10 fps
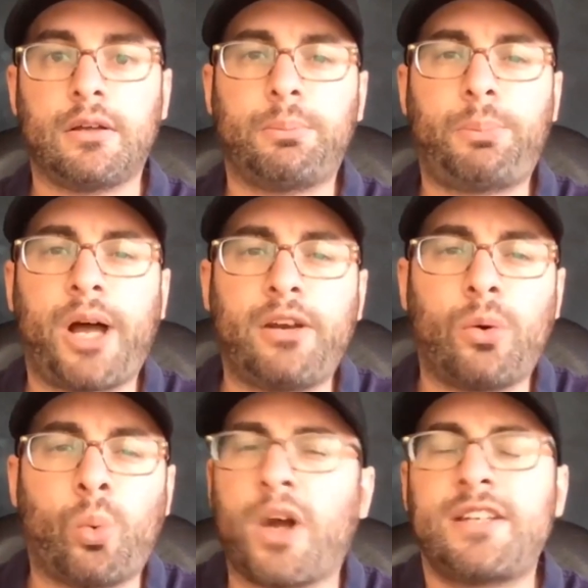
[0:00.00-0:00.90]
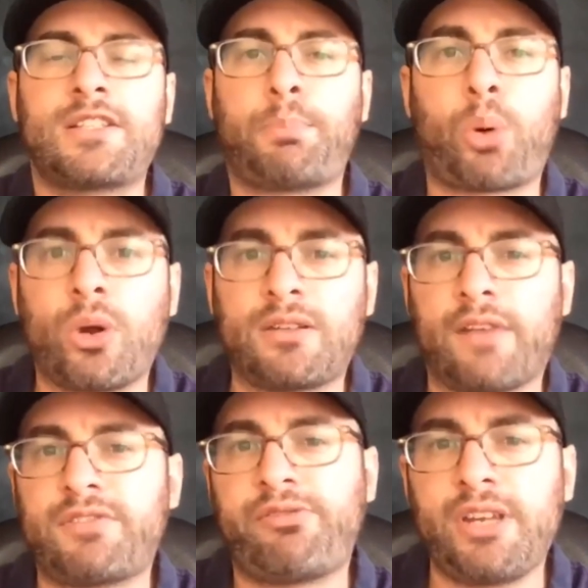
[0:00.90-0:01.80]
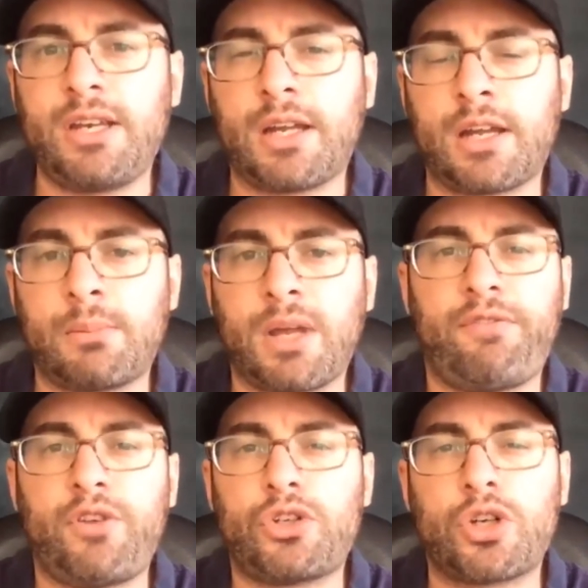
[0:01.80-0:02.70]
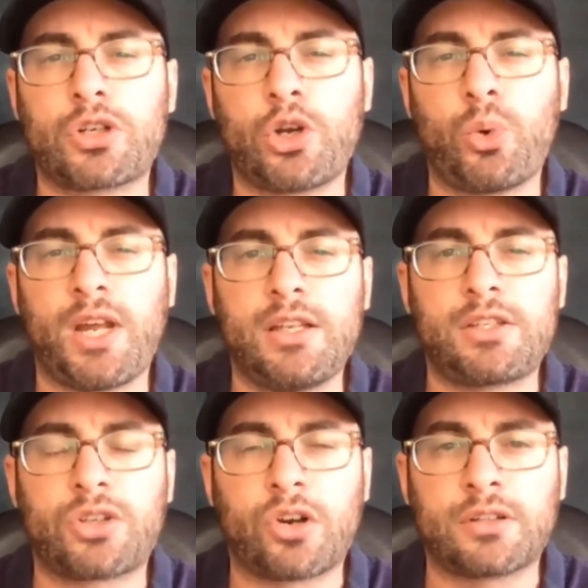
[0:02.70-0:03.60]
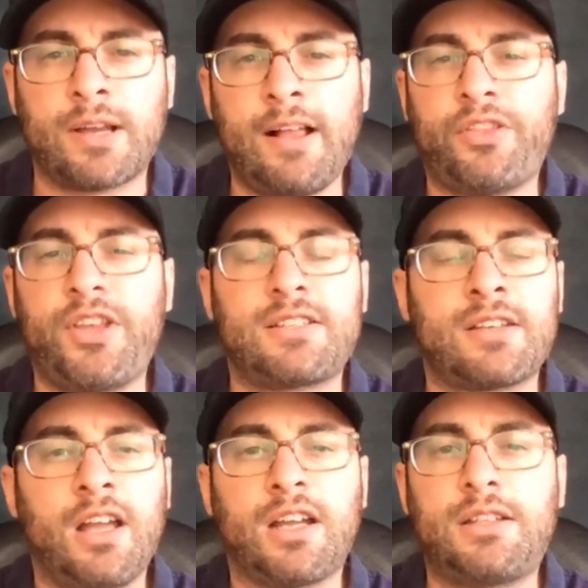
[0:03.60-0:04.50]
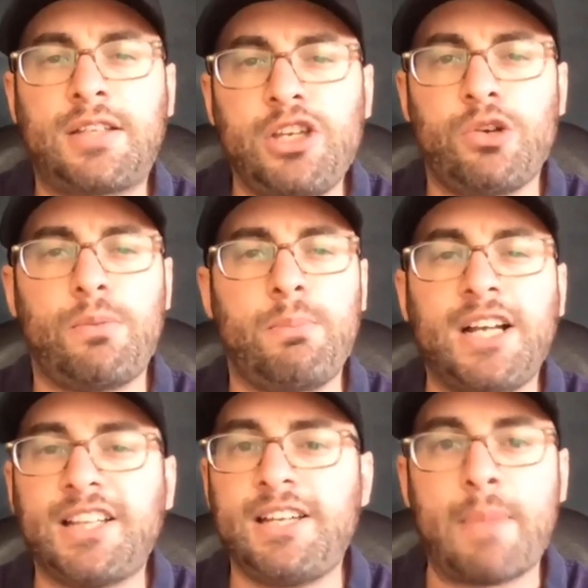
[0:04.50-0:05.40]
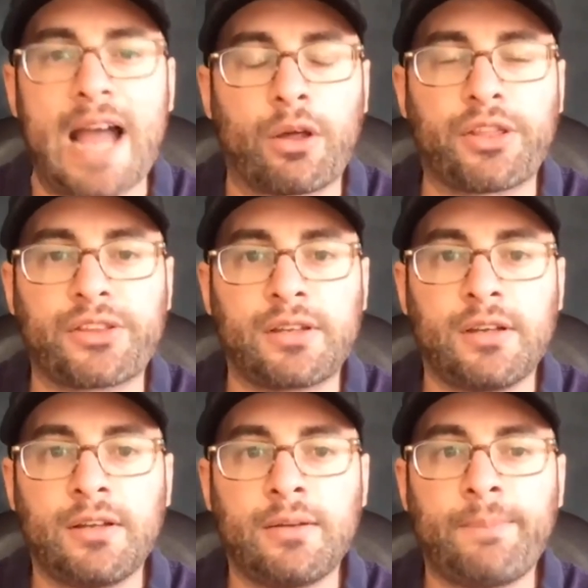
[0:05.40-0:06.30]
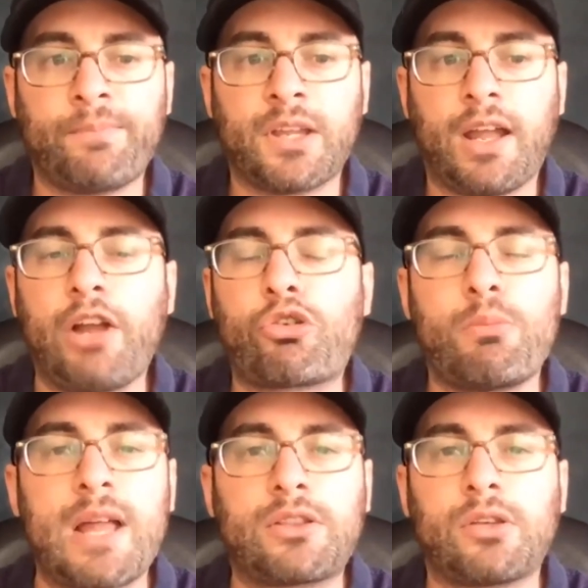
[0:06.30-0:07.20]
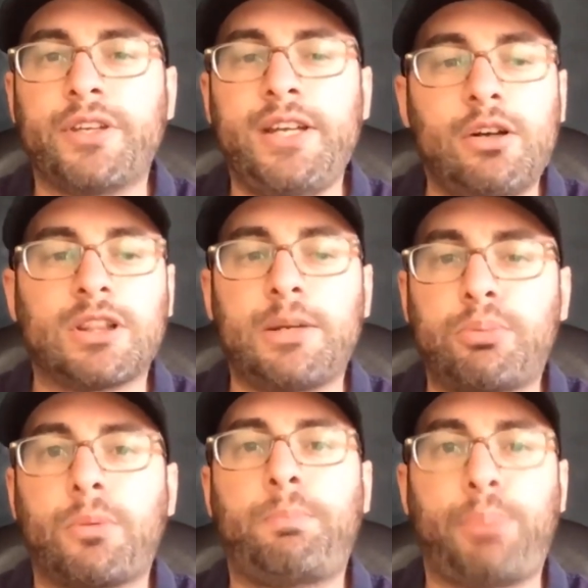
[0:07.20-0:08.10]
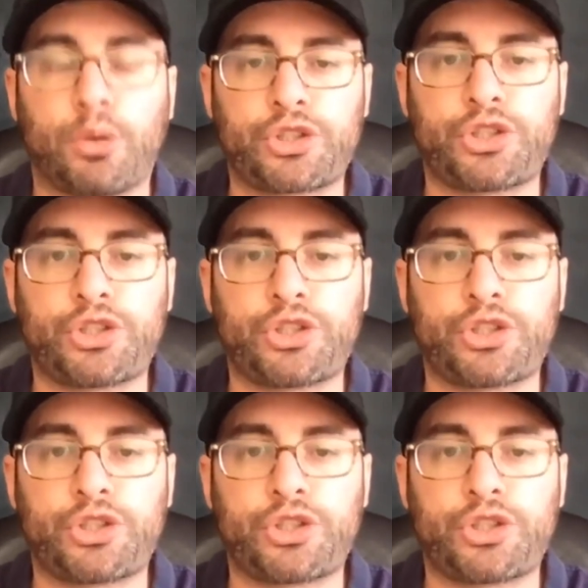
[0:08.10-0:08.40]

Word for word: But what is the point of defeating him if you're just going to insert this continued mealy-mouthed, incremental neoliberal bull?